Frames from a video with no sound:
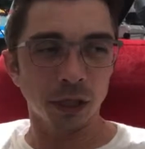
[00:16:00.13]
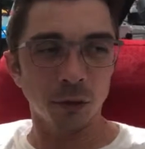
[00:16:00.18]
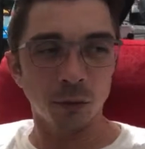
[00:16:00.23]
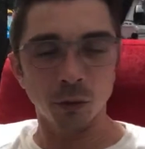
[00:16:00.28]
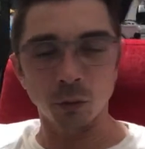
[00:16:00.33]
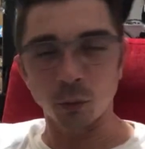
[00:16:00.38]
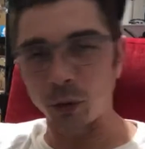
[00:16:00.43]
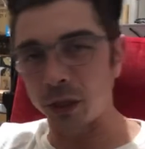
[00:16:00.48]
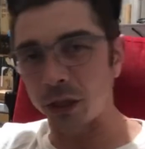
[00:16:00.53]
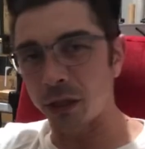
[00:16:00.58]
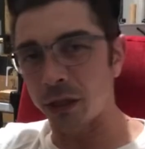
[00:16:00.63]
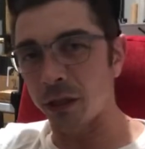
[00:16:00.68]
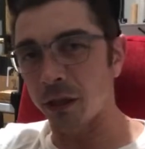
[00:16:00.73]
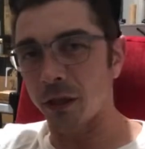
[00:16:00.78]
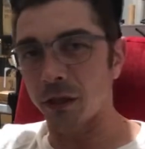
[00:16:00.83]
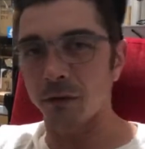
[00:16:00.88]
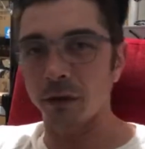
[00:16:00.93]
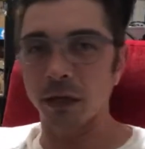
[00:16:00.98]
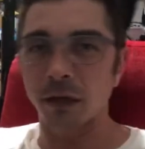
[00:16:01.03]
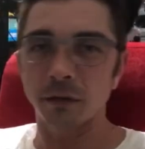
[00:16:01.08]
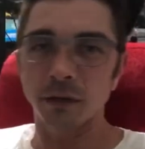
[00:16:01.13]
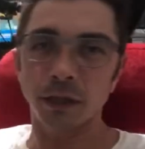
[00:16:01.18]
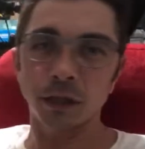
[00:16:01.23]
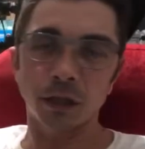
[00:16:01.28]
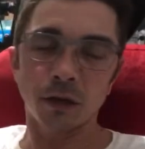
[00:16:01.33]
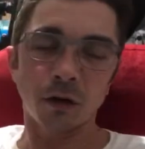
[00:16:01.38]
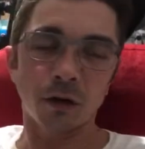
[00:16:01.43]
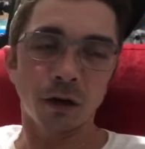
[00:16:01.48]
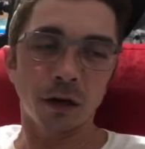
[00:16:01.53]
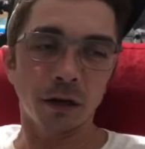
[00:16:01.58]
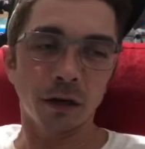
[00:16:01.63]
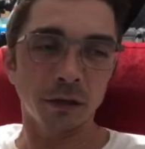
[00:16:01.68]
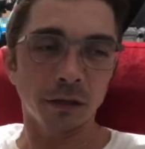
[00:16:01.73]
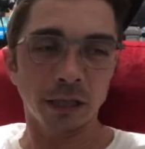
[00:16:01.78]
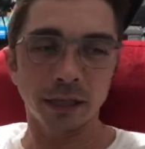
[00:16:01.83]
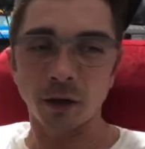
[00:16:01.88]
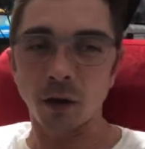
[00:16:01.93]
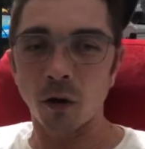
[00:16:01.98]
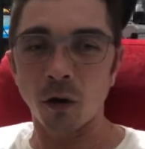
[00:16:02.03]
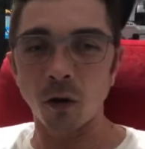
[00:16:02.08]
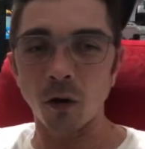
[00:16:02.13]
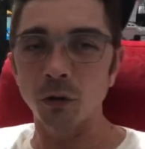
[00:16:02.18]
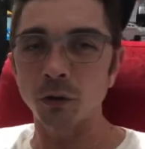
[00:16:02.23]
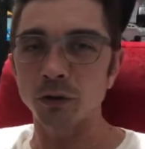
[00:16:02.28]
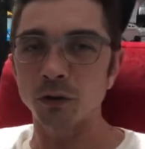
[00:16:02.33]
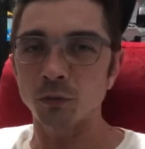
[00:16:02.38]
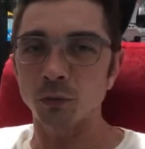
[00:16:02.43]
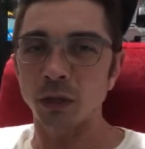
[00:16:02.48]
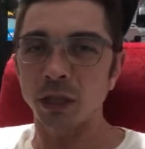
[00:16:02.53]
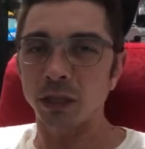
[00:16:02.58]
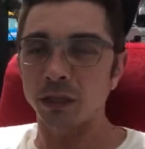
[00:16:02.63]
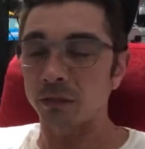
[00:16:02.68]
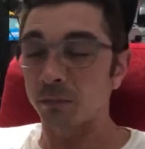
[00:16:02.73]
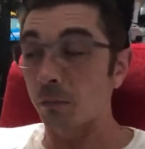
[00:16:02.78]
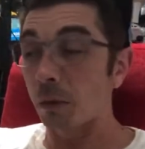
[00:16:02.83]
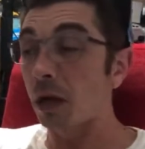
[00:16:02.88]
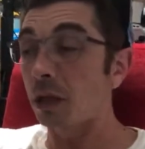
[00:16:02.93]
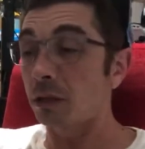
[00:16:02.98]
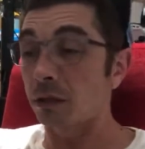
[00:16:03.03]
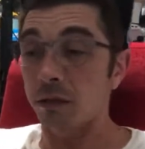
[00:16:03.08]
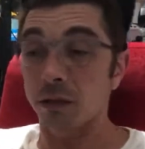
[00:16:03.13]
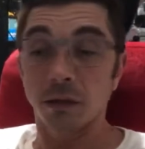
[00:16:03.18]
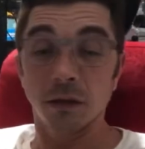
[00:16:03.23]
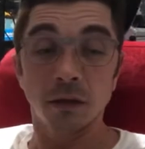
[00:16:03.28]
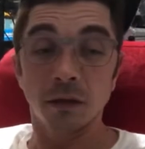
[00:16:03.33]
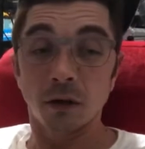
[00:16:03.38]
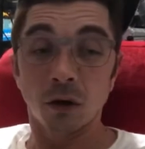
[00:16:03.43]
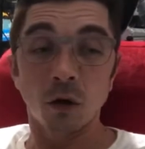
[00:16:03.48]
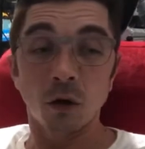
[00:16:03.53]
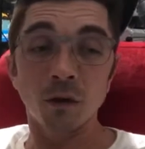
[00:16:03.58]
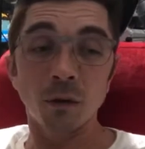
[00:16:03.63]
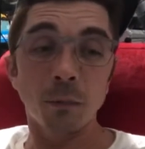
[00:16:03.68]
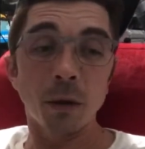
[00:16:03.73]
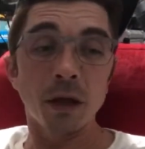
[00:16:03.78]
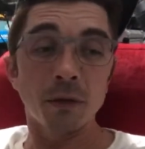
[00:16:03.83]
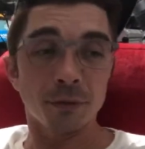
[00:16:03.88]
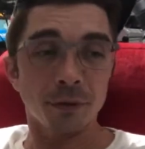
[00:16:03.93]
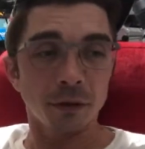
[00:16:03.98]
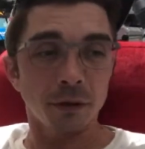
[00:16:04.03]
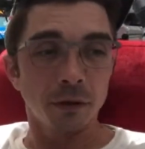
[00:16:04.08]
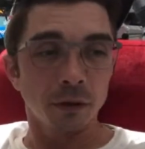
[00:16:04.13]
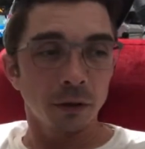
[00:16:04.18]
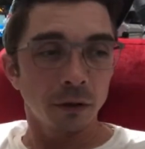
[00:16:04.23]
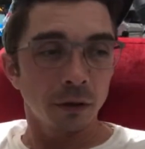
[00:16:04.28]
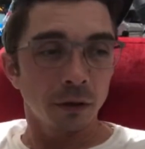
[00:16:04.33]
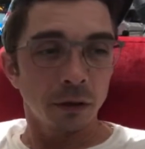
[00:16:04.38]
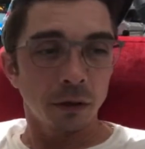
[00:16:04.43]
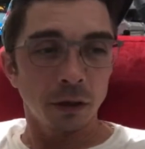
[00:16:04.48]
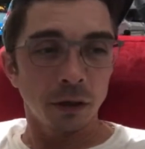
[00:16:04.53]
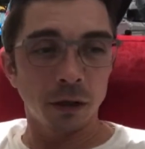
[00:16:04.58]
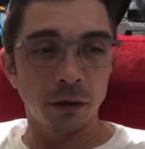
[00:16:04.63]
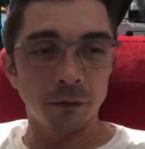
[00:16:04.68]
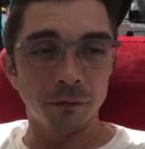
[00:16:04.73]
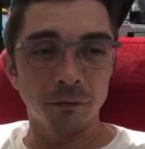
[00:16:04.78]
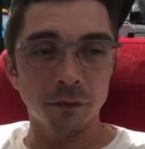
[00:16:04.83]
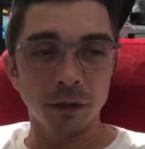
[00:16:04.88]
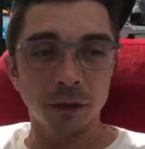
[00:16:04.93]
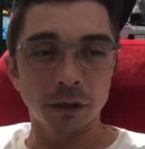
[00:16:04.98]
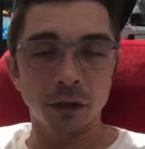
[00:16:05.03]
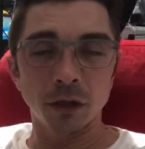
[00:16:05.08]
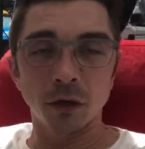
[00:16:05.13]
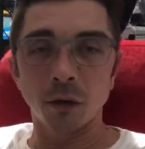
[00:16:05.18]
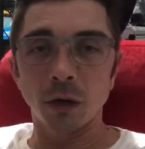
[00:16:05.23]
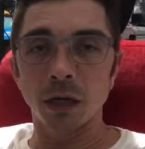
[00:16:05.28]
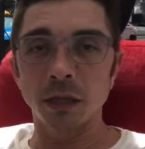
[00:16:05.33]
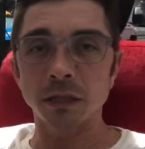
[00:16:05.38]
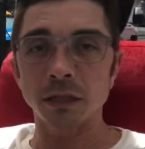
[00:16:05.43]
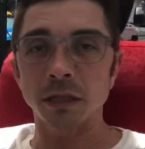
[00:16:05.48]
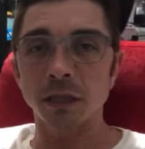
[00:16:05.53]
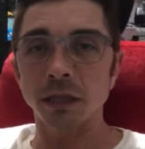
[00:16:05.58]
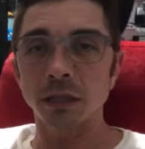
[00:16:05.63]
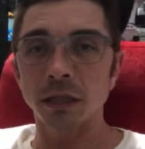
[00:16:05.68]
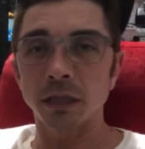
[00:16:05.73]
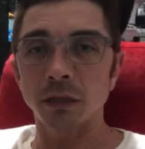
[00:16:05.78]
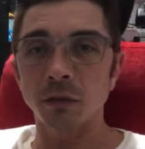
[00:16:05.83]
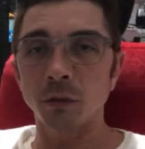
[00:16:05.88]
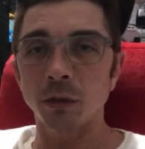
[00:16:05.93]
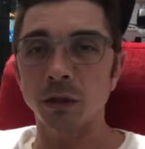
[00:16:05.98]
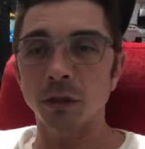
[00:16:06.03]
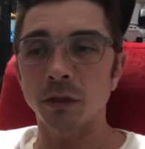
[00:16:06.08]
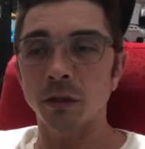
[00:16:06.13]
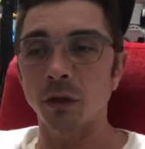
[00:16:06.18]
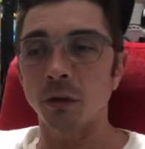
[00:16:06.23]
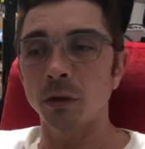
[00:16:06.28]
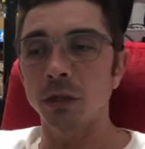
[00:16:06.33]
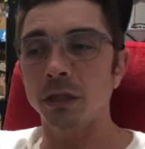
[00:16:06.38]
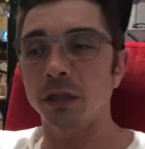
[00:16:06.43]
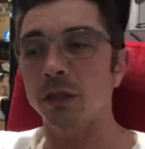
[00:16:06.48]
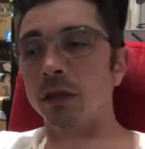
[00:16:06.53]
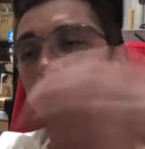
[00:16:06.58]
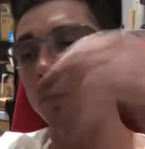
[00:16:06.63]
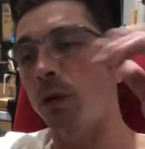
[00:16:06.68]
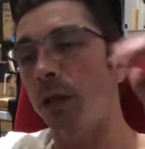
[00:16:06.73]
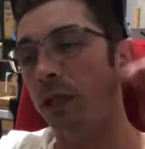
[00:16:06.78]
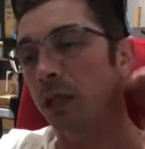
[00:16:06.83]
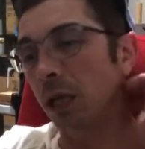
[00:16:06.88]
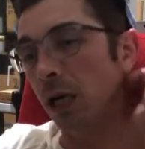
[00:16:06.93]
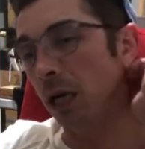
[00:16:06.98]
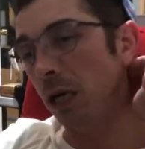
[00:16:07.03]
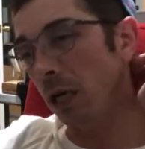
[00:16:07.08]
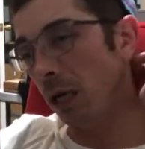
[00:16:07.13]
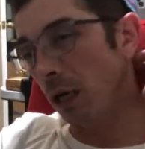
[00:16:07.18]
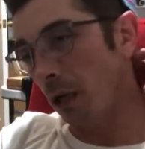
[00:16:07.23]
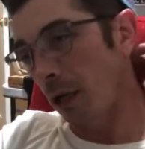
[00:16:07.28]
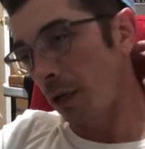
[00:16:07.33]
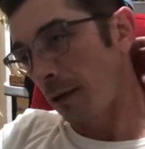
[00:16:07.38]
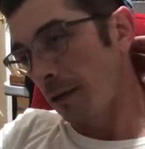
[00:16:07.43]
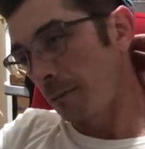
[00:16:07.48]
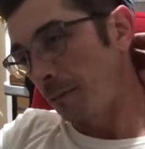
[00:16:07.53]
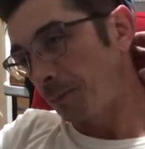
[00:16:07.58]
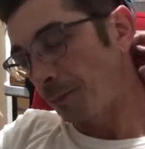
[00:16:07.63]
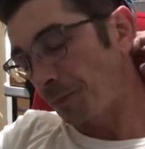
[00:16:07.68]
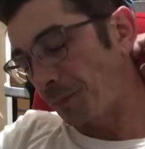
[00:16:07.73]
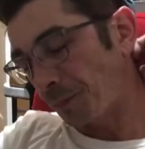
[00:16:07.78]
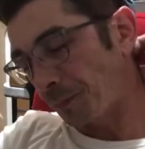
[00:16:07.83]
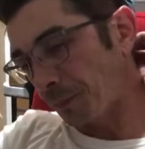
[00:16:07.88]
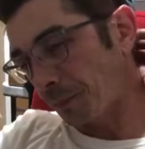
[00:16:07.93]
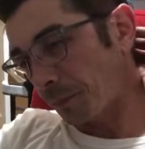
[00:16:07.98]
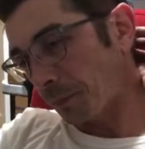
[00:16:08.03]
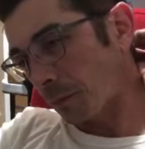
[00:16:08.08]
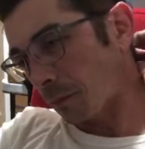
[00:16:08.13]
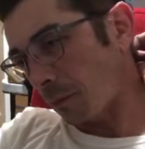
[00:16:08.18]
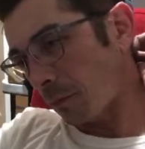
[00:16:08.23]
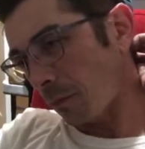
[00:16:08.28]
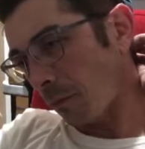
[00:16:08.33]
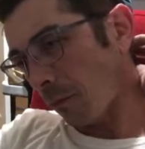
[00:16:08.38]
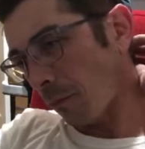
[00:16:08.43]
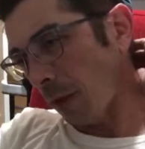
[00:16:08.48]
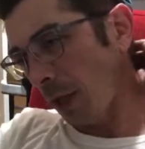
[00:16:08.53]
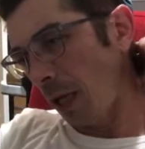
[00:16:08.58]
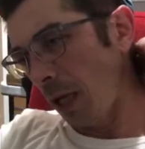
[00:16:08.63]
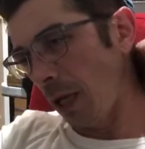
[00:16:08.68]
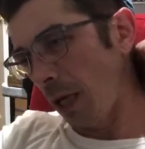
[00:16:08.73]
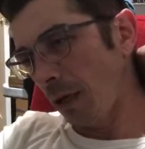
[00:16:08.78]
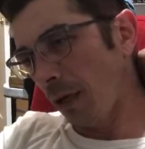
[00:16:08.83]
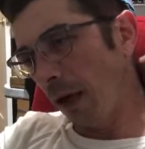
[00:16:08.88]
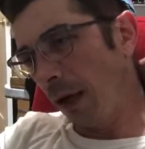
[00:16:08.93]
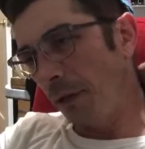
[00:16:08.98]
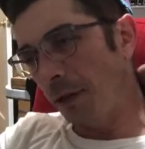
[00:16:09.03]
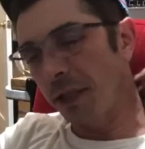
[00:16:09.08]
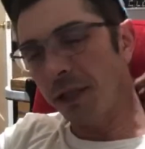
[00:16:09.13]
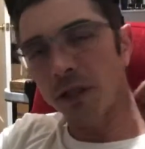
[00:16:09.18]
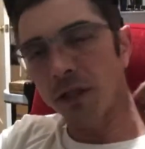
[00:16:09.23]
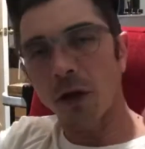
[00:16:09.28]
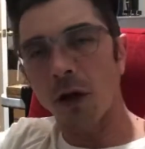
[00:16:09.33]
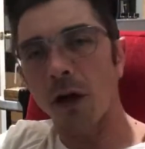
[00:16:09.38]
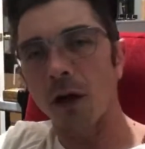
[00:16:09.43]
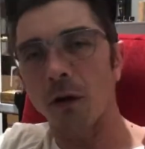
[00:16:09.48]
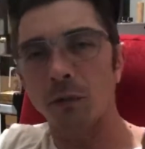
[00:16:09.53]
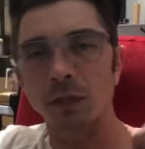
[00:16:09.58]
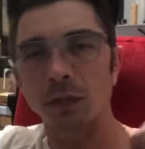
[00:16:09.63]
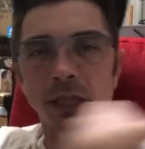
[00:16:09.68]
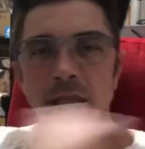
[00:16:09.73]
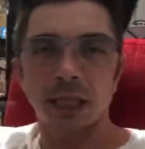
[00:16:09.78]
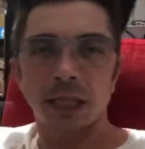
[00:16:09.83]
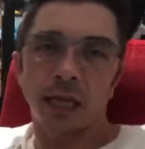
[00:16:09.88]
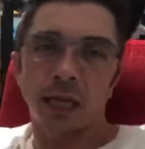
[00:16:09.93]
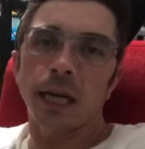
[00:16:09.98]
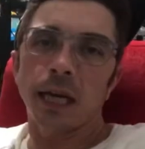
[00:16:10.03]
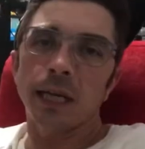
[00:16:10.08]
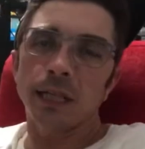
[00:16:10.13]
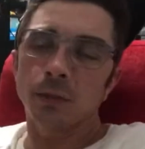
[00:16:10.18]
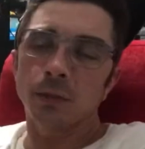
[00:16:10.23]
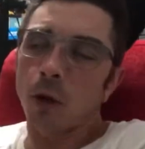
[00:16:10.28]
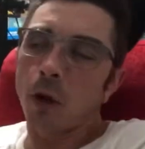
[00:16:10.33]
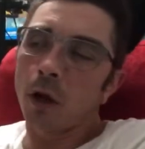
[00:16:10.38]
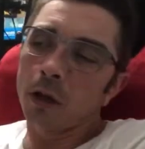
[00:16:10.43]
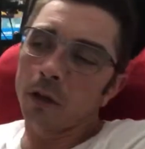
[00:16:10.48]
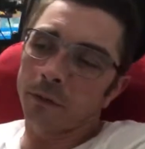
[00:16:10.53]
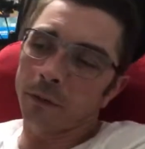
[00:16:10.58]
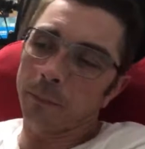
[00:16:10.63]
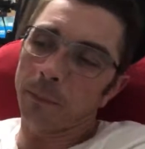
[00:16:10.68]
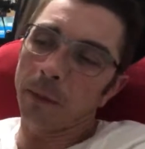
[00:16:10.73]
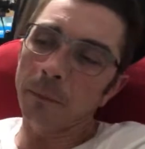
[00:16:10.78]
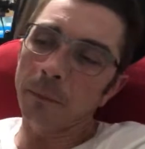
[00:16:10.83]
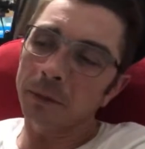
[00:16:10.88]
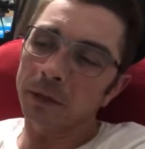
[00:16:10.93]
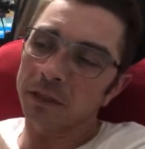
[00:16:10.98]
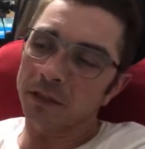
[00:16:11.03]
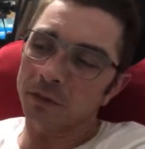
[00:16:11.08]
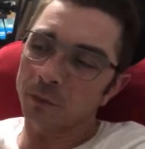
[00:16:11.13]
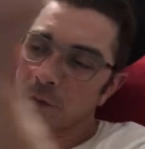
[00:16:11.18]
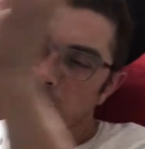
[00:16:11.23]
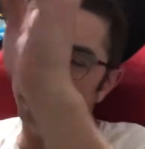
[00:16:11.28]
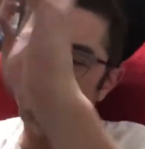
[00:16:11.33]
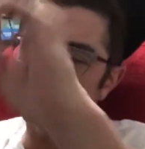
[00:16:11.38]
We're wheeling her around in a cart. And like all those weeks, over a month of, us dealing with Chloe slowly dying. And this dog was in a cage while all of her puppies were